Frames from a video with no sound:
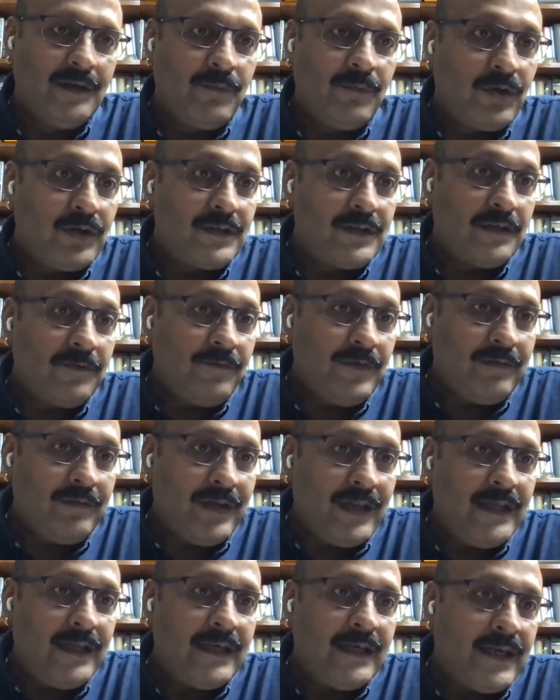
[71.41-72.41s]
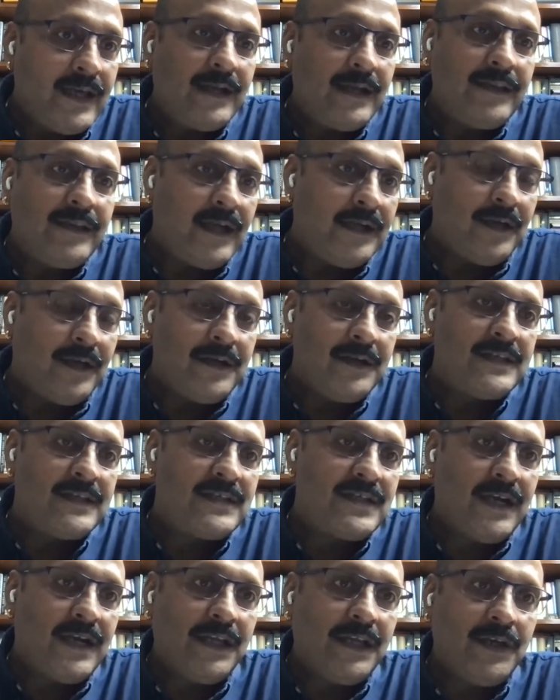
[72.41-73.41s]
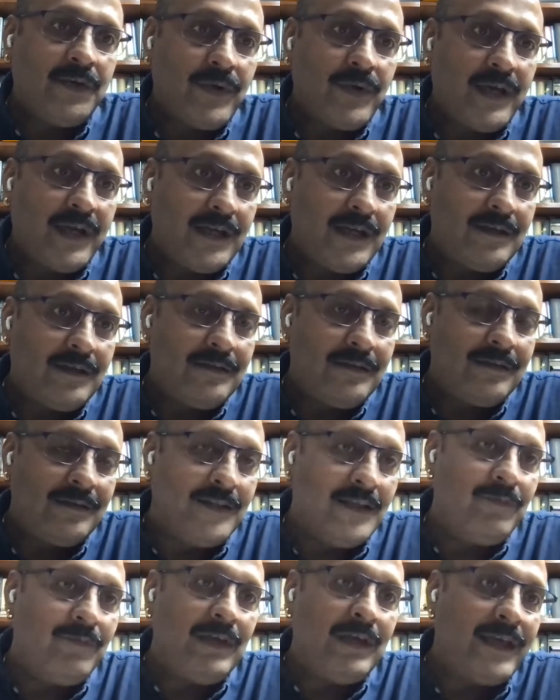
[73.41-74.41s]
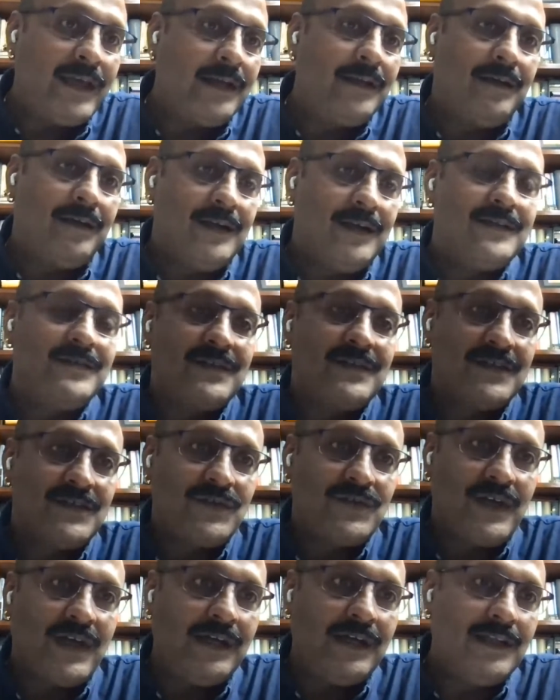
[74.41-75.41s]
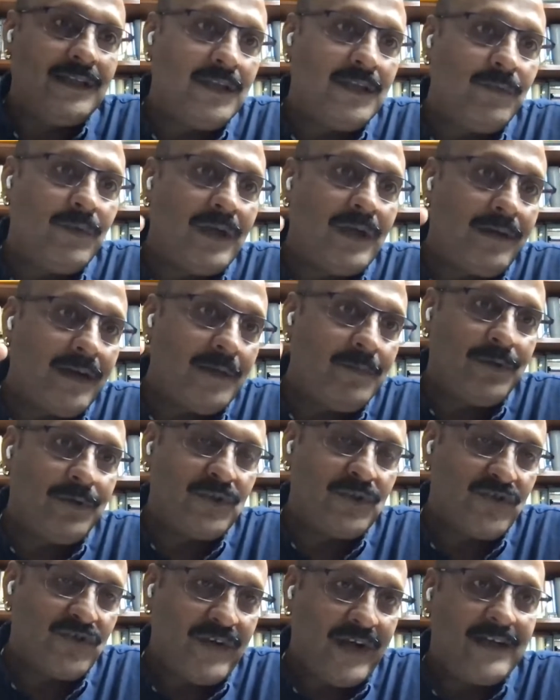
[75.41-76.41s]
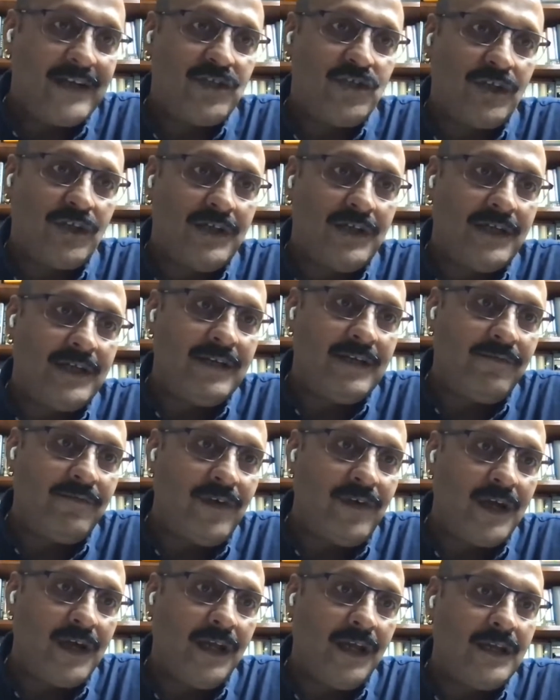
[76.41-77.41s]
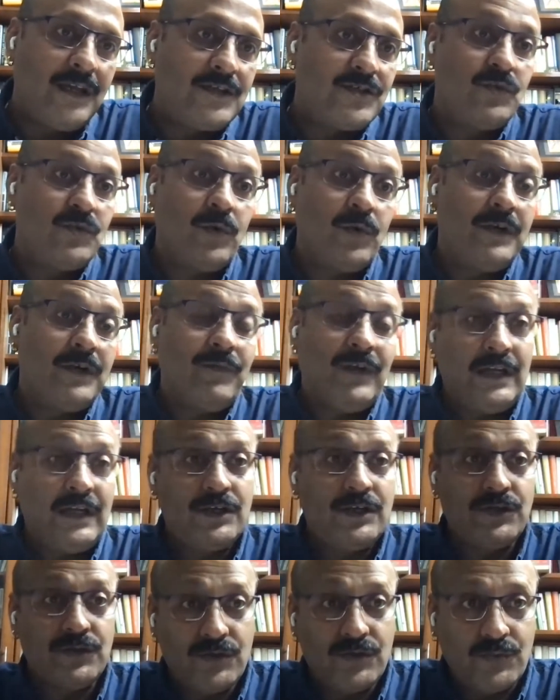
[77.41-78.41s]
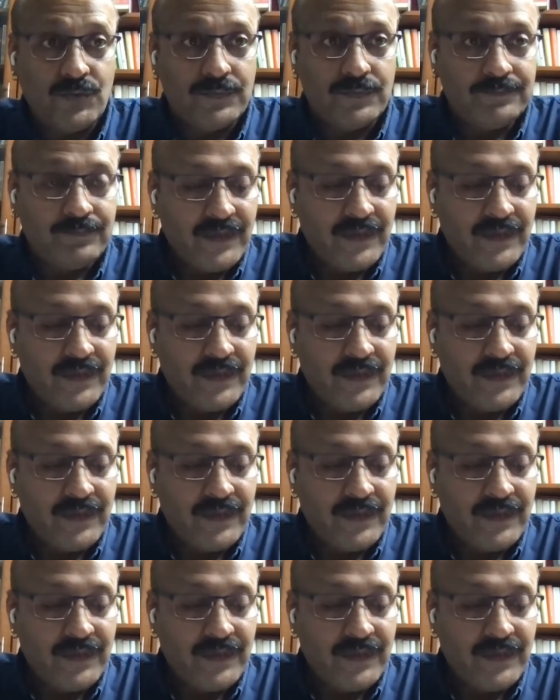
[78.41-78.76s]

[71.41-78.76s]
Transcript: Because if we really get that understanding right, then we get our answers right, and then we are able to strategically define as to what we need to do.